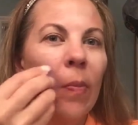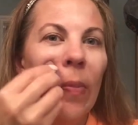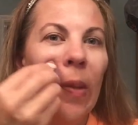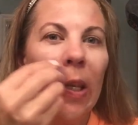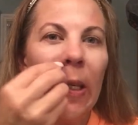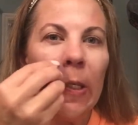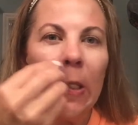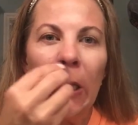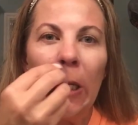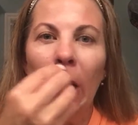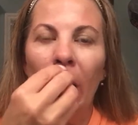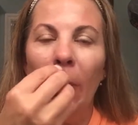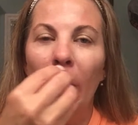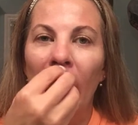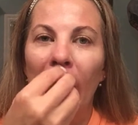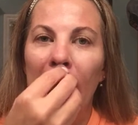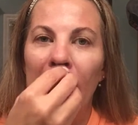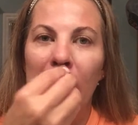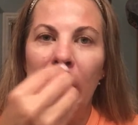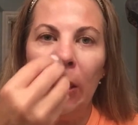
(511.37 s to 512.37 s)
Because you don't
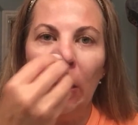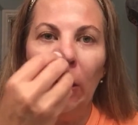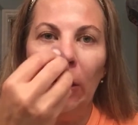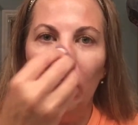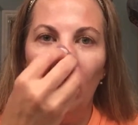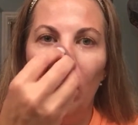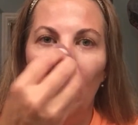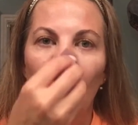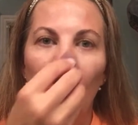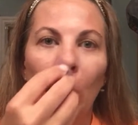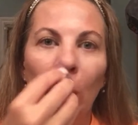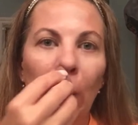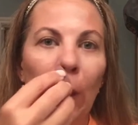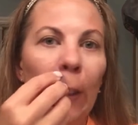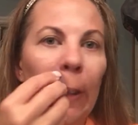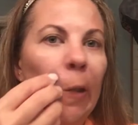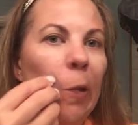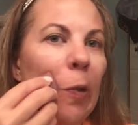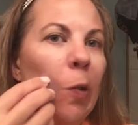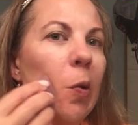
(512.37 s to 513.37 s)
want to
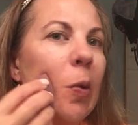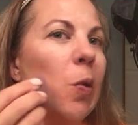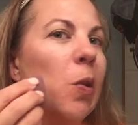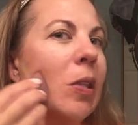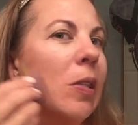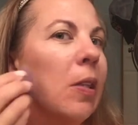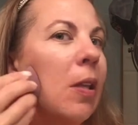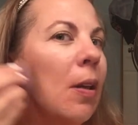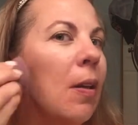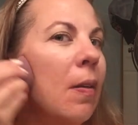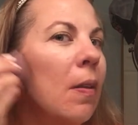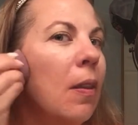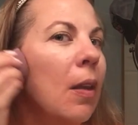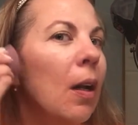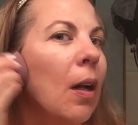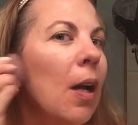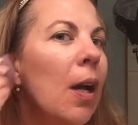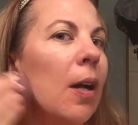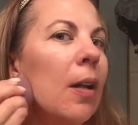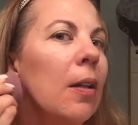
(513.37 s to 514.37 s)
lose the
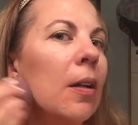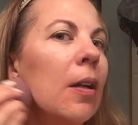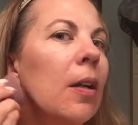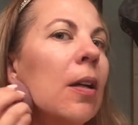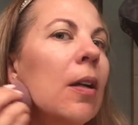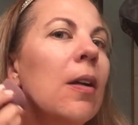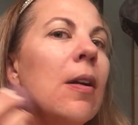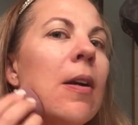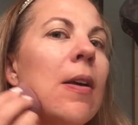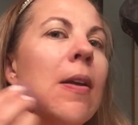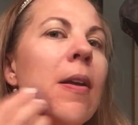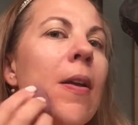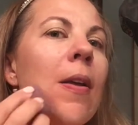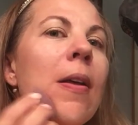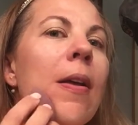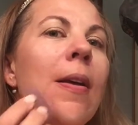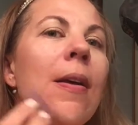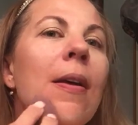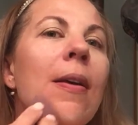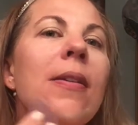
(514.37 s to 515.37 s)
color
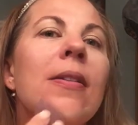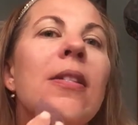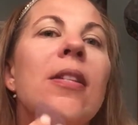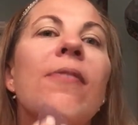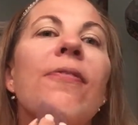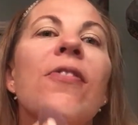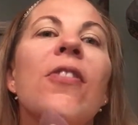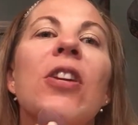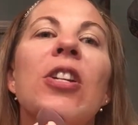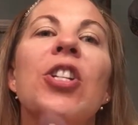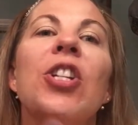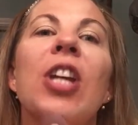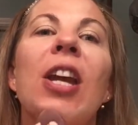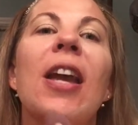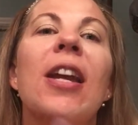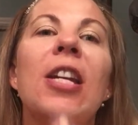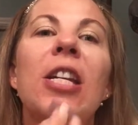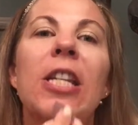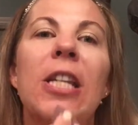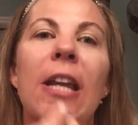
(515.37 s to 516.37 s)

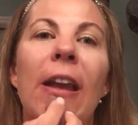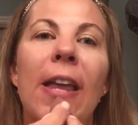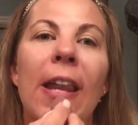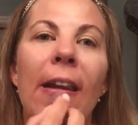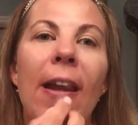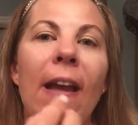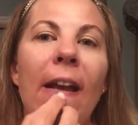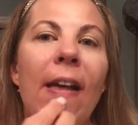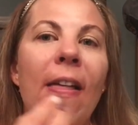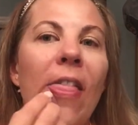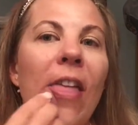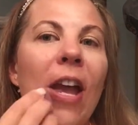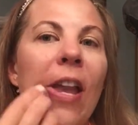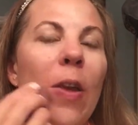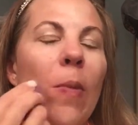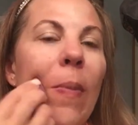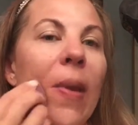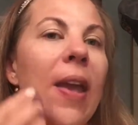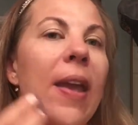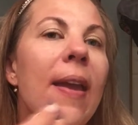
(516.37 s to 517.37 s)
differentiation that
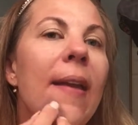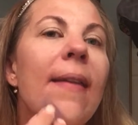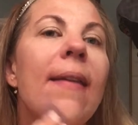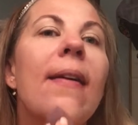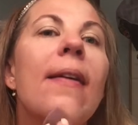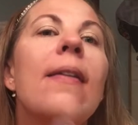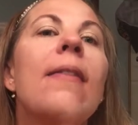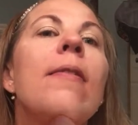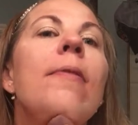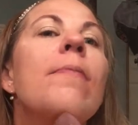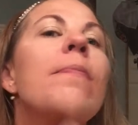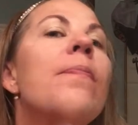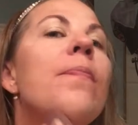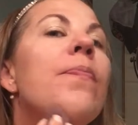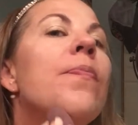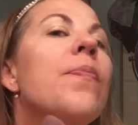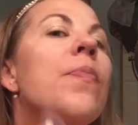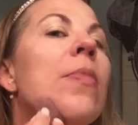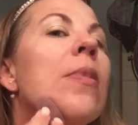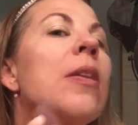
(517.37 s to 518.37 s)
you made,
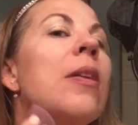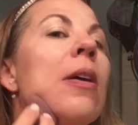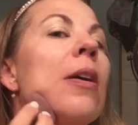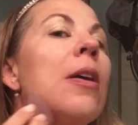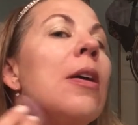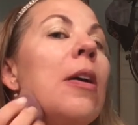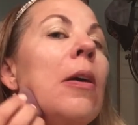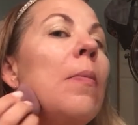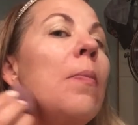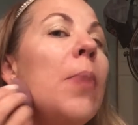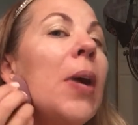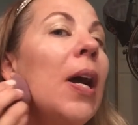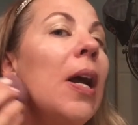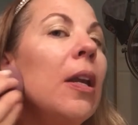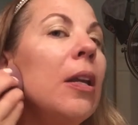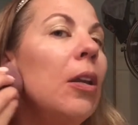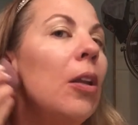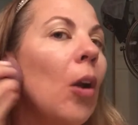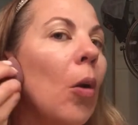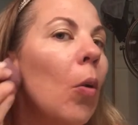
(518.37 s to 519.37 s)

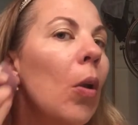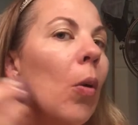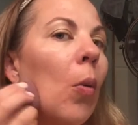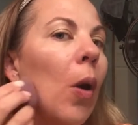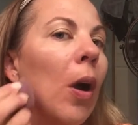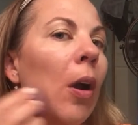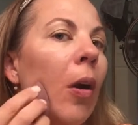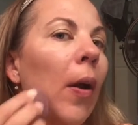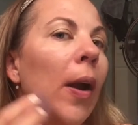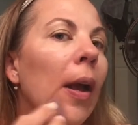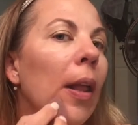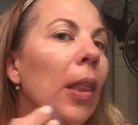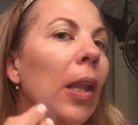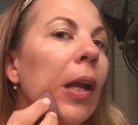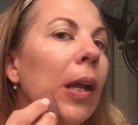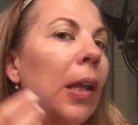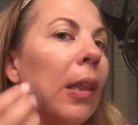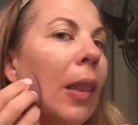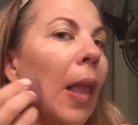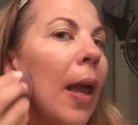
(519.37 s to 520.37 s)
but you don't want to walk around
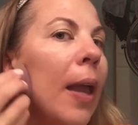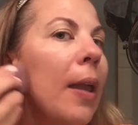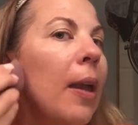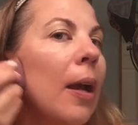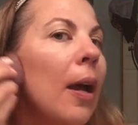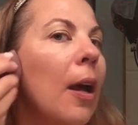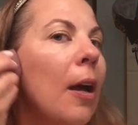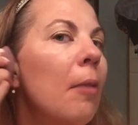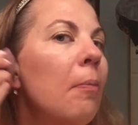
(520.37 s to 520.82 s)
looking like,